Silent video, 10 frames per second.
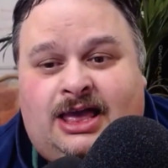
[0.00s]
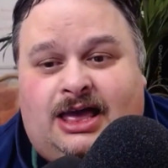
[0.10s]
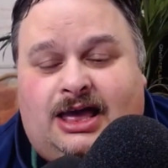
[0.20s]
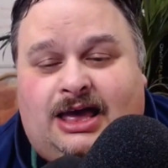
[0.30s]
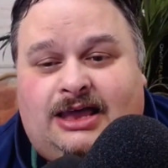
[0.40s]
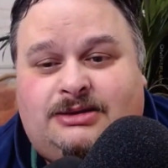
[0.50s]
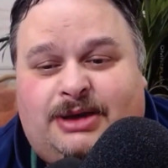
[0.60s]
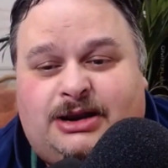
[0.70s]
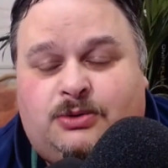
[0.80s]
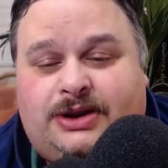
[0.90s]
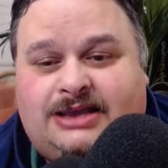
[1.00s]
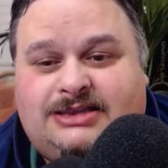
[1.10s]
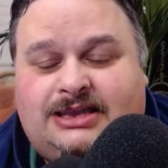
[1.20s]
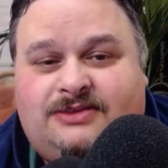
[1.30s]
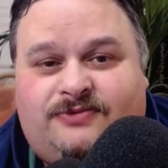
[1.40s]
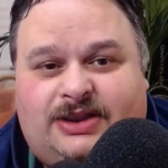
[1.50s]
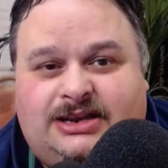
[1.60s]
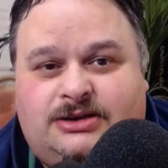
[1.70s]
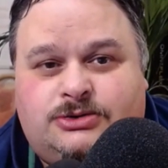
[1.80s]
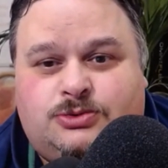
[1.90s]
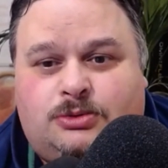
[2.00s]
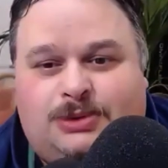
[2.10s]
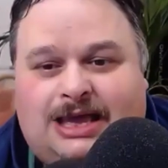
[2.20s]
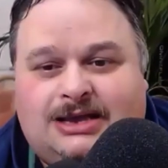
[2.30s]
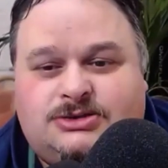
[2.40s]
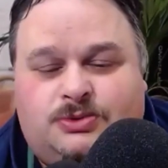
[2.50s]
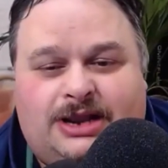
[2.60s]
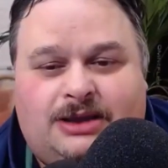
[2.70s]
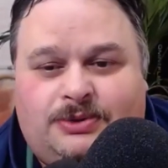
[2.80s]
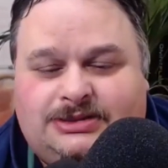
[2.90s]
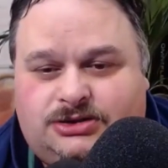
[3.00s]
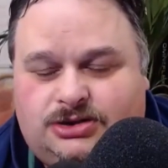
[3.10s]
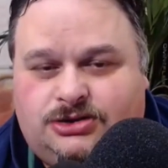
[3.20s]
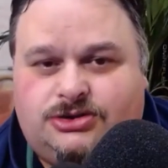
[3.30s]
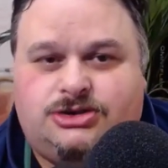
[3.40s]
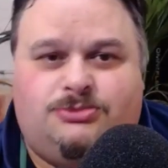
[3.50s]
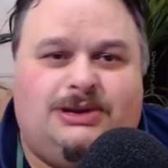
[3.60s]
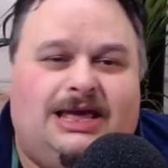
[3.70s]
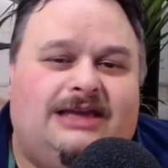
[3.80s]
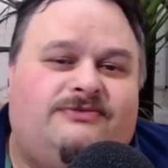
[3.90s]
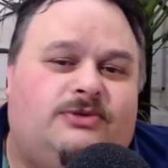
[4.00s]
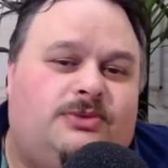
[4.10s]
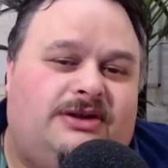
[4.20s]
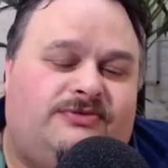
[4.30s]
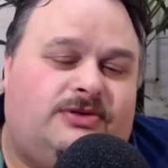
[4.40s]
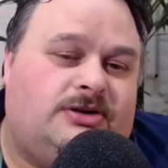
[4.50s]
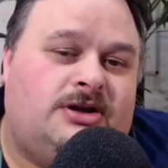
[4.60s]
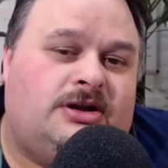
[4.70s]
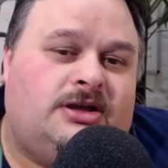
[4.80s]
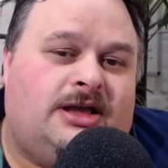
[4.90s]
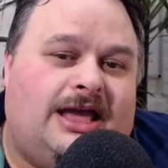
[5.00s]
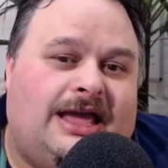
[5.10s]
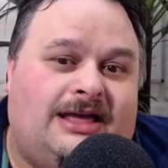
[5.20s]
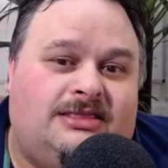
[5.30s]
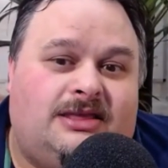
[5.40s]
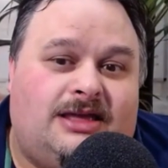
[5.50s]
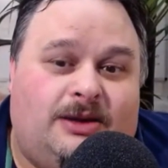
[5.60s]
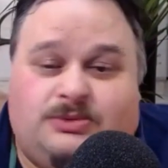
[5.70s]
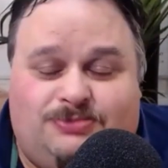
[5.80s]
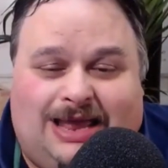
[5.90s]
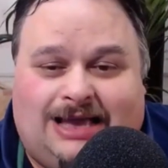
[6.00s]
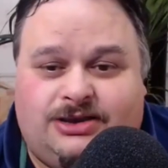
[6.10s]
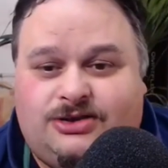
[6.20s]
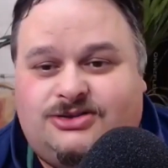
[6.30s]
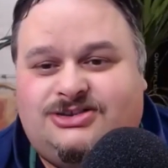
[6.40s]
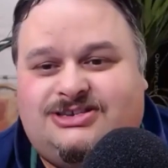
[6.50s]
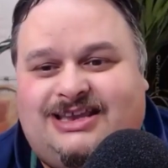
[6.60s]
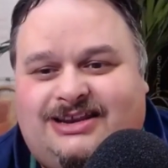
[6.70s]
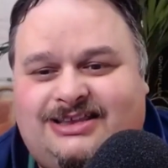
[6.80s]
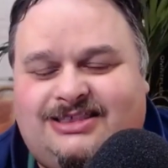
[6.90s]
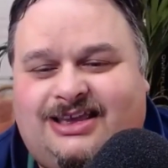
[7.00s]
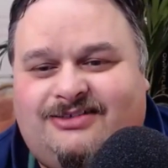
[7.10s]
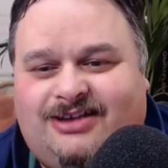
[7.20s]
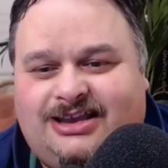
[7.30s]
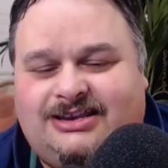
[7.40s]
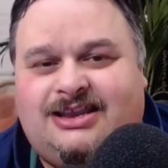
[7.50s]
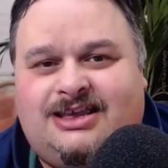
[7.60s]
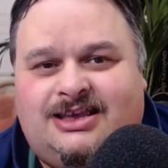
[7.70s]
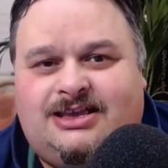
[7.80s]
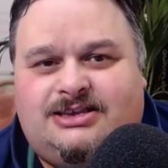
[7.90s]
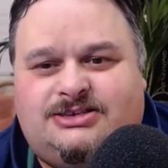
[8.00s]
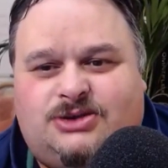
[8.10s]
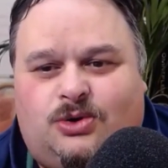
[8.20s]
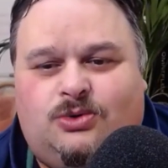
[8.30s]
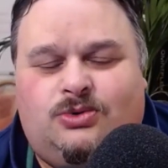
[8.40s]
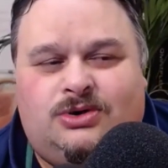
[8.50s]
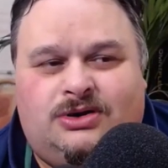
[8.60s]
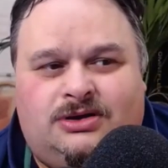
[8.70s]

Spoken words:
and no matter what I did, the videos were black. So when I went to do YouTube Live or whatever, it was black. You couldn't see anything, right? So